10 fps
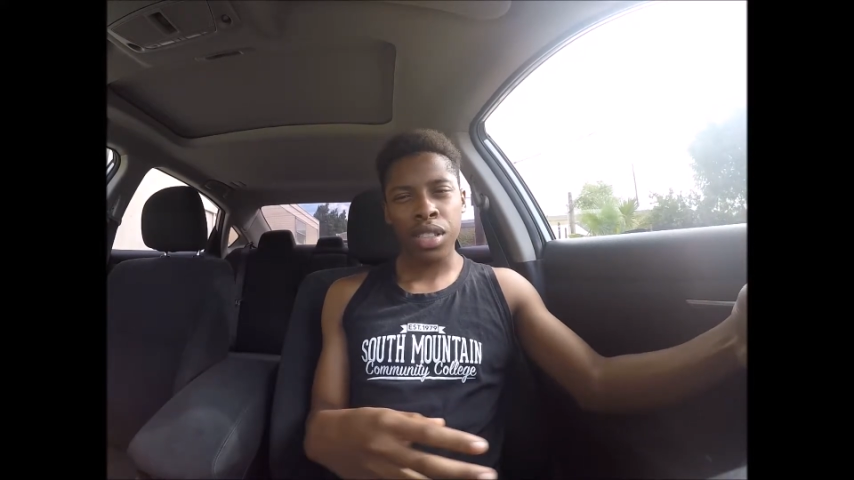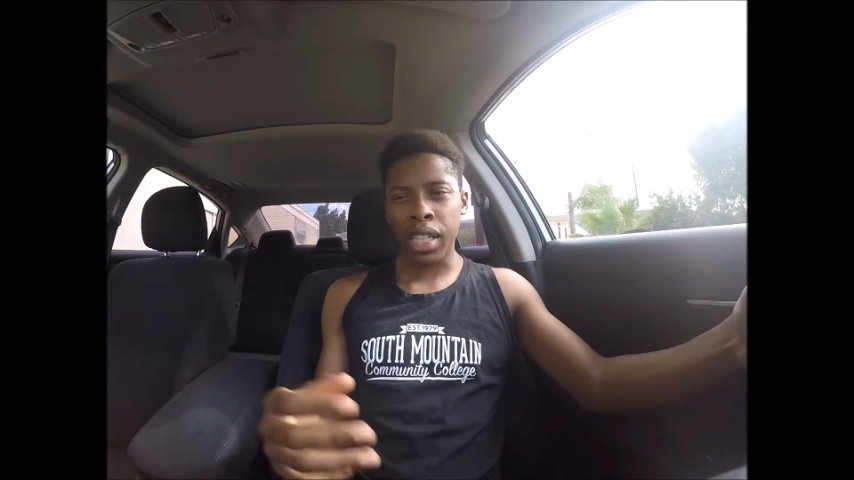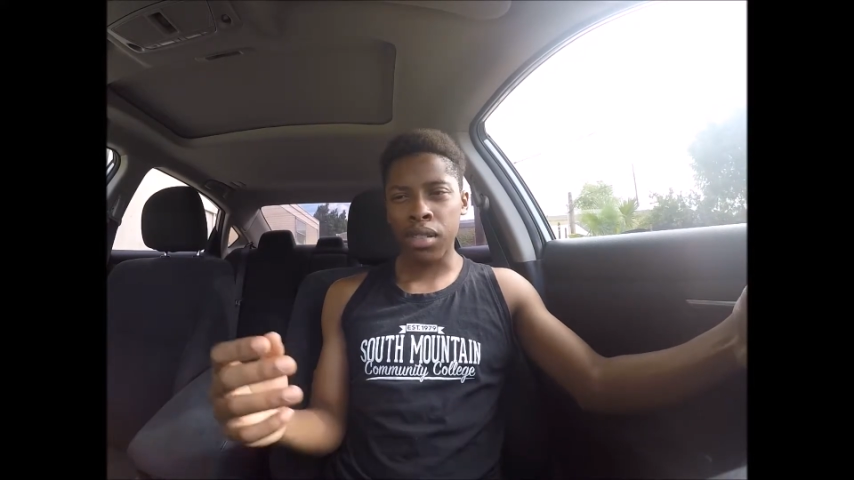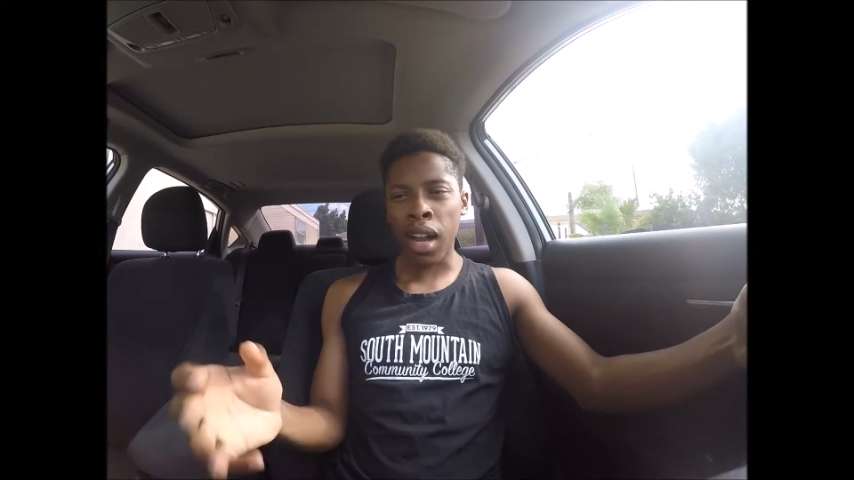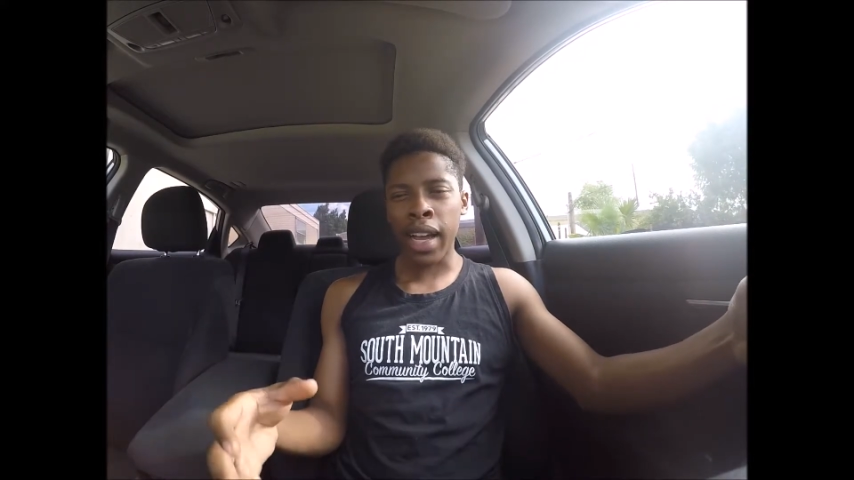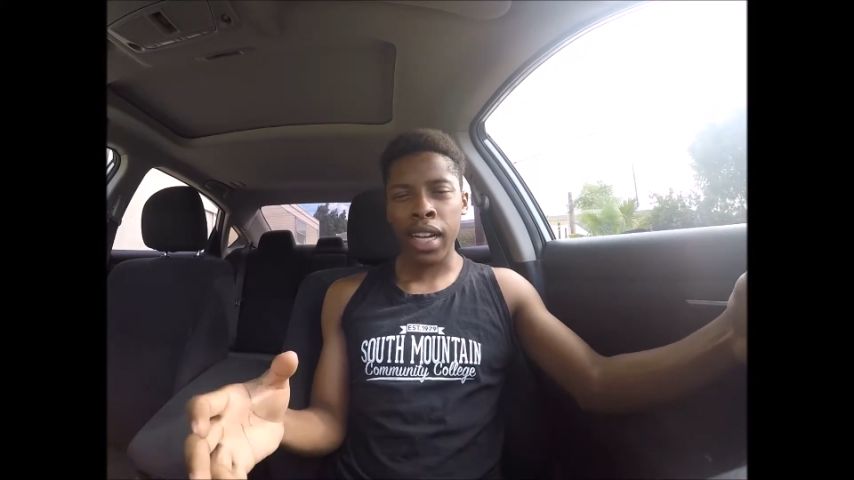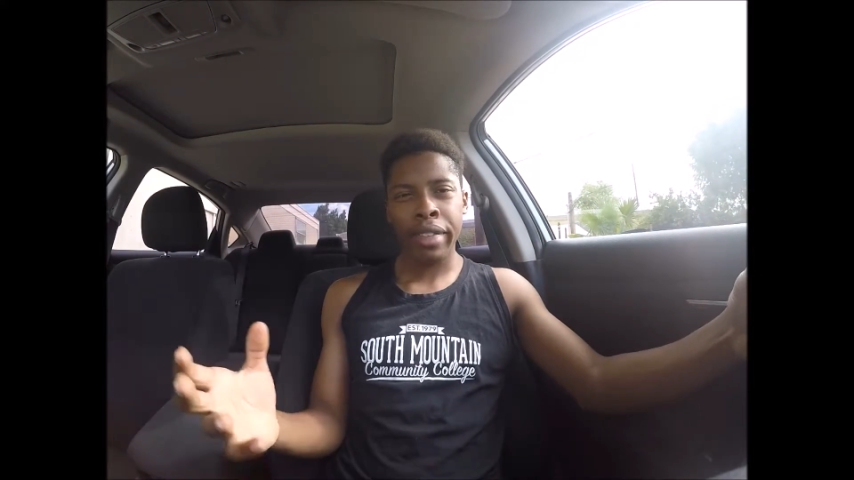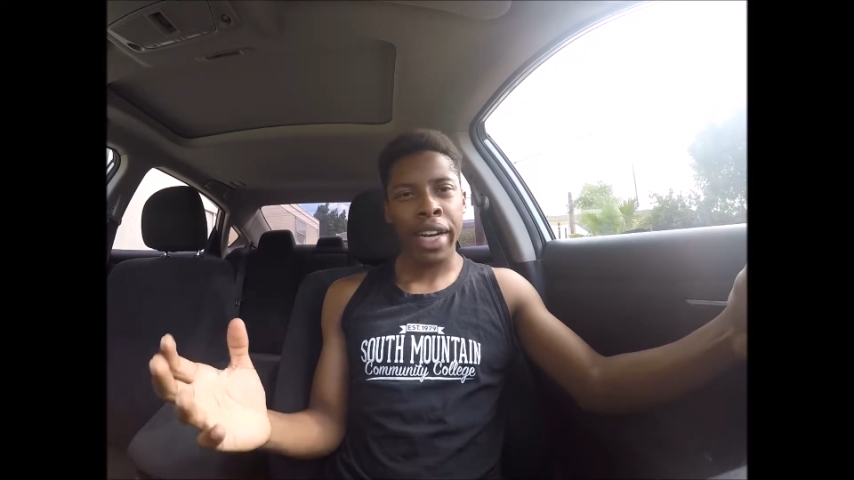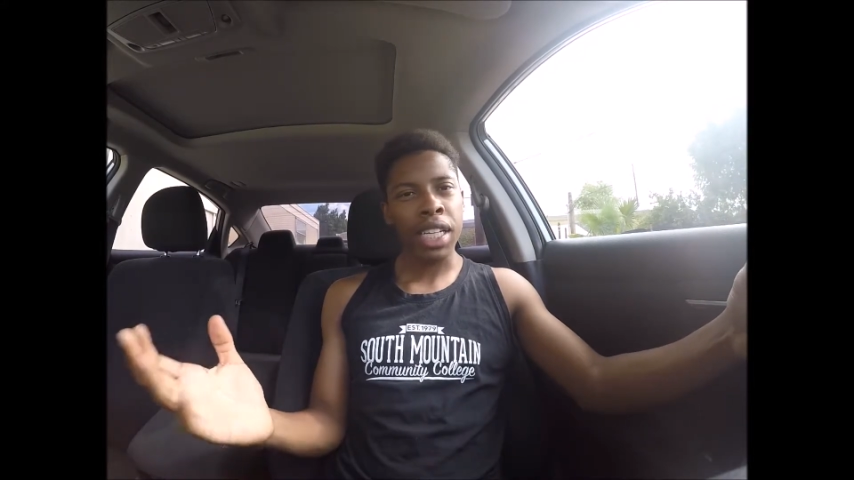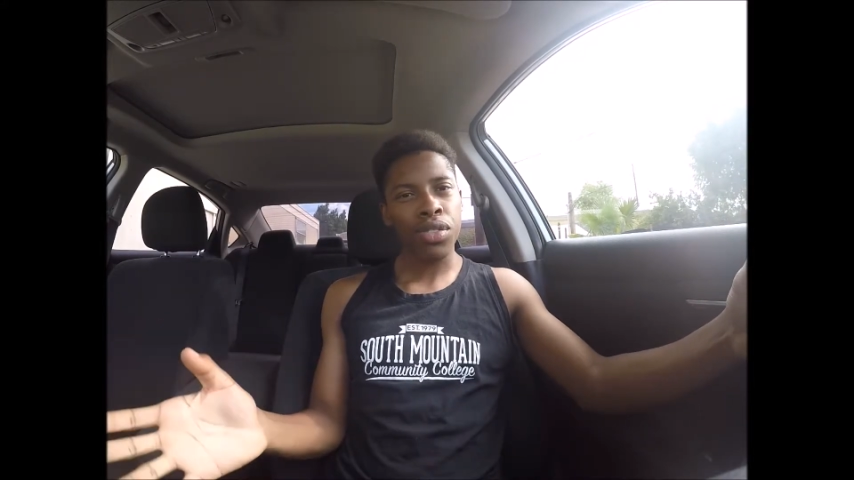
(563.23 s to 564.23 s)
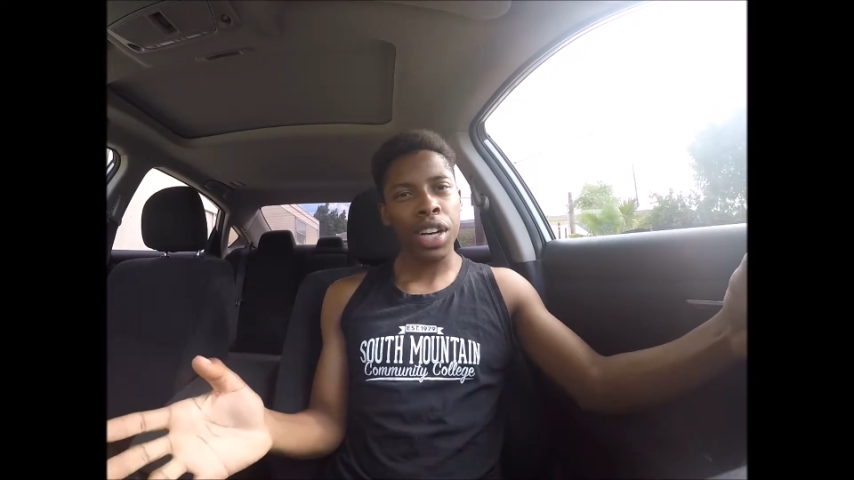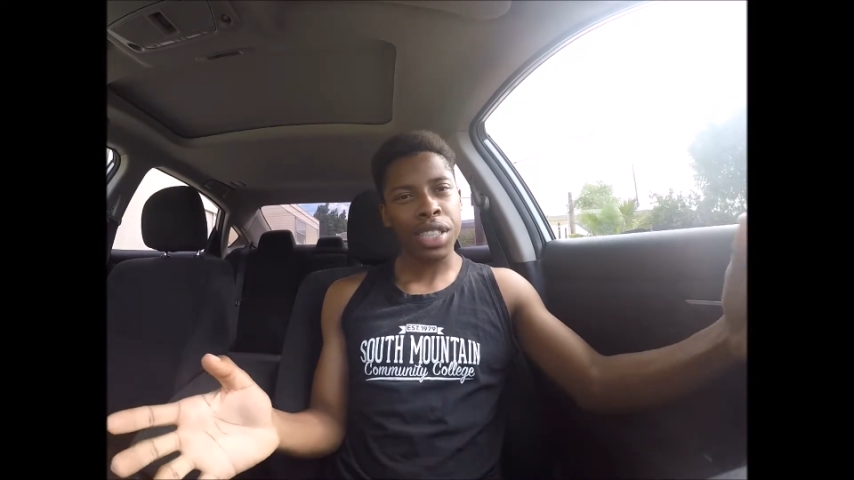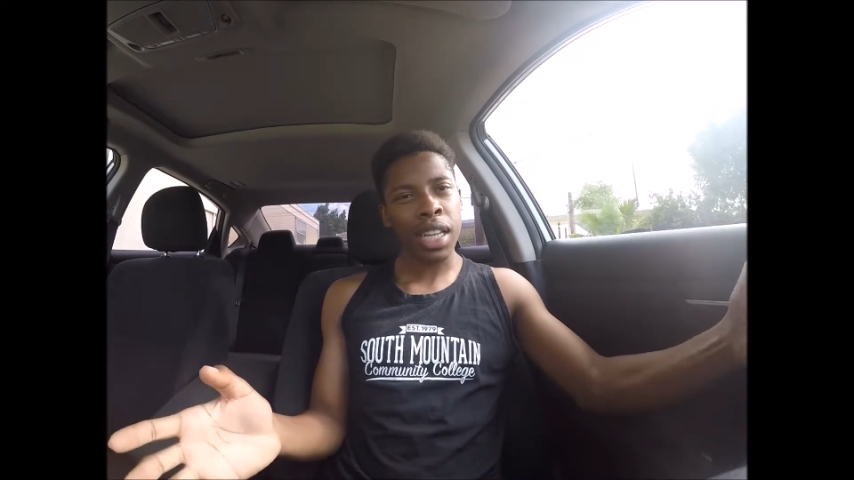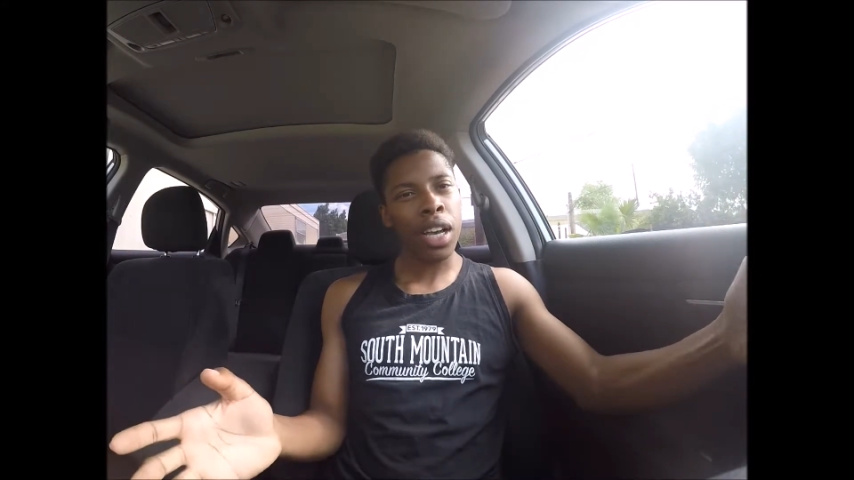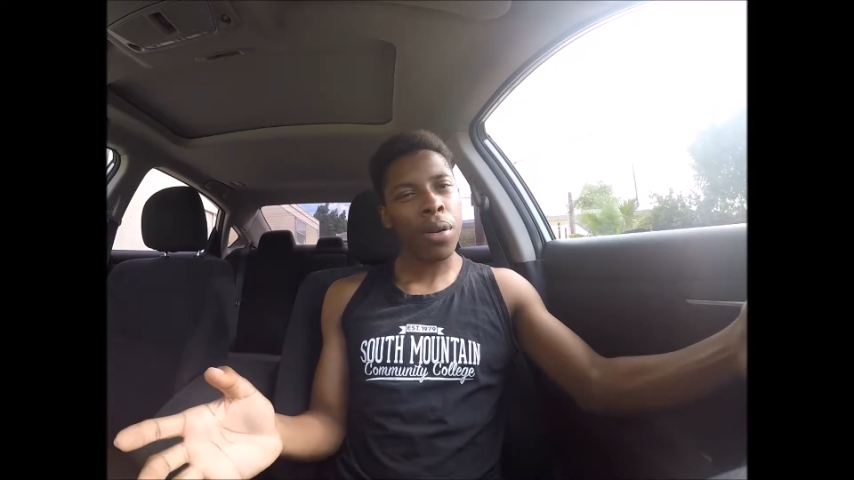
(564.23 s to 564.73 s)
or knock out your ratings
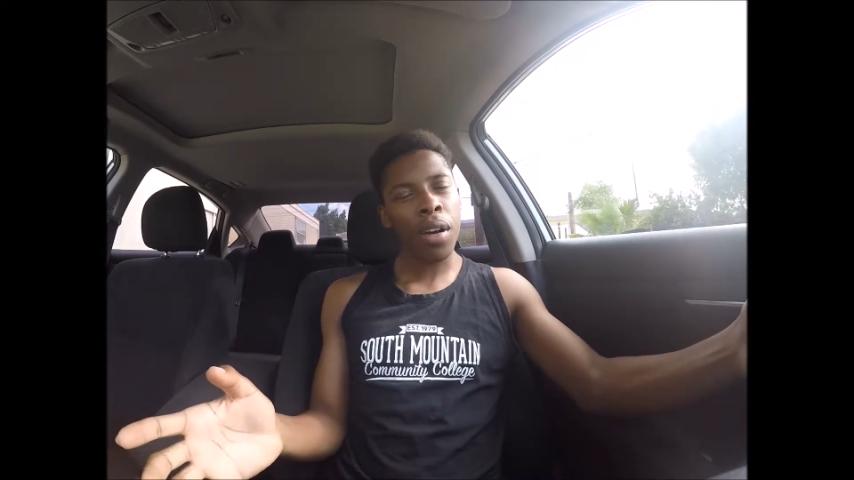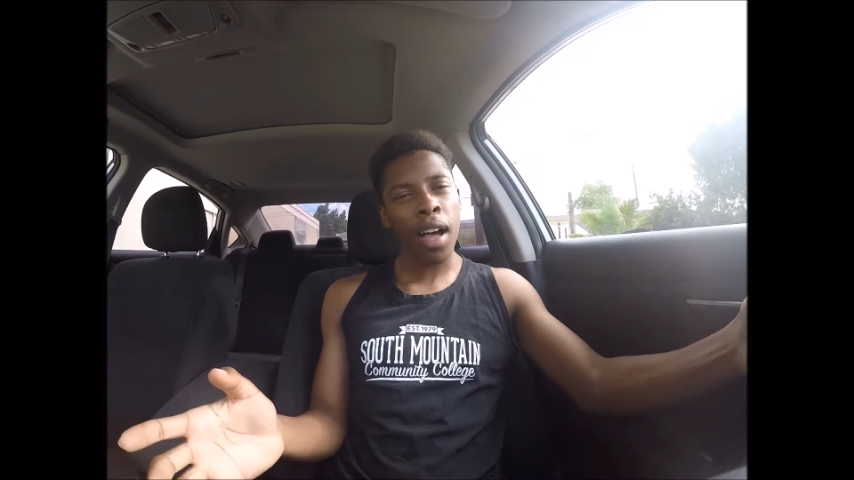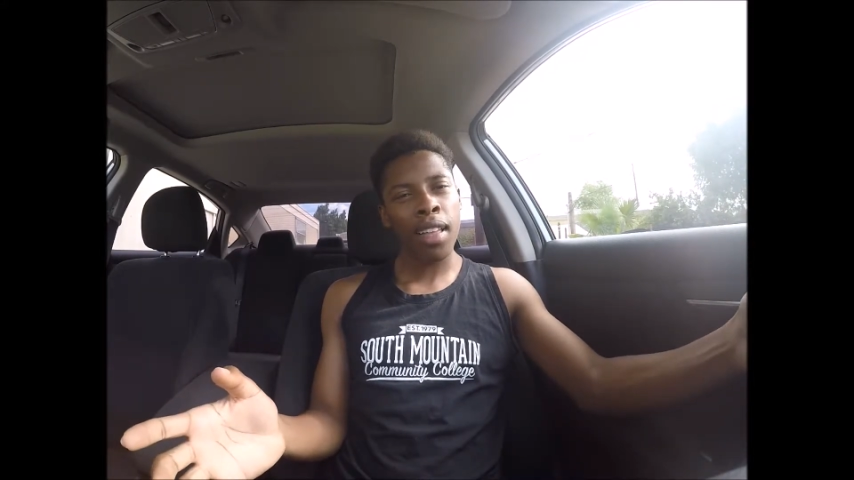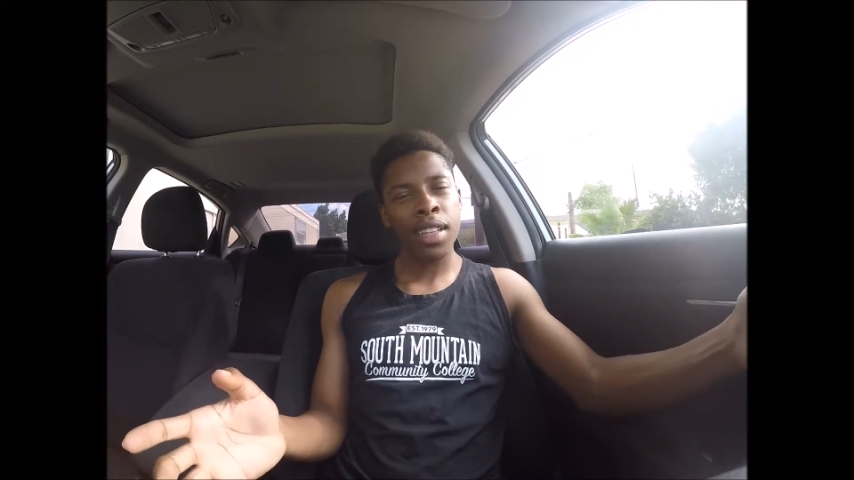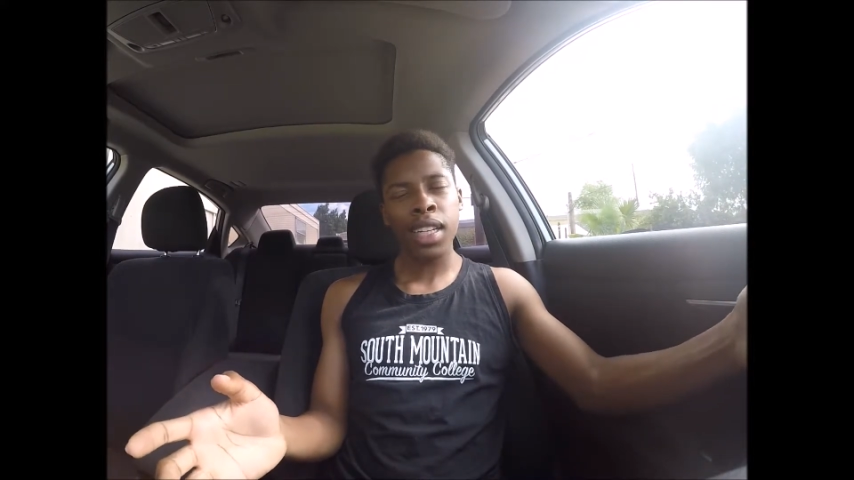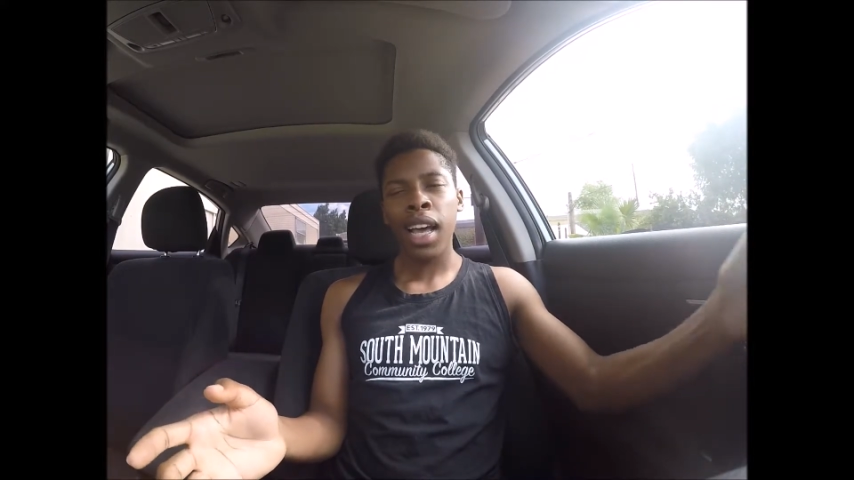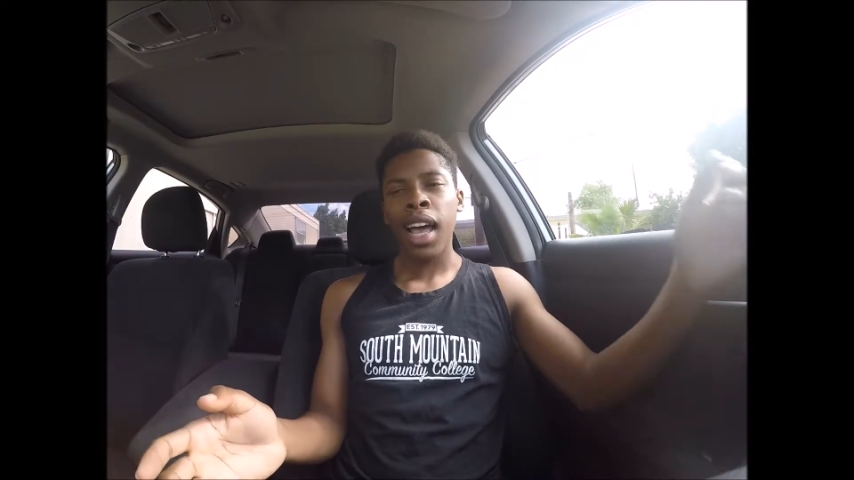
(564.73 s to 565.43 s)
first and then go to college,